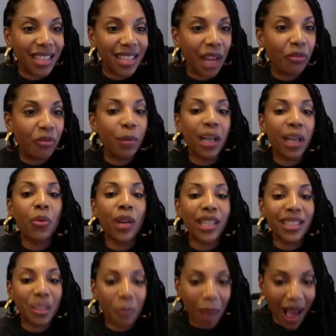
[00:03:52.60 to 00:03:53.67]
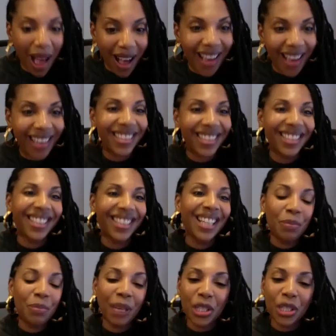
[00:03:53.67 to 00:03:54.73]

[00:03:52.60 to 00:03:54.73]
that everybody wanted to buy because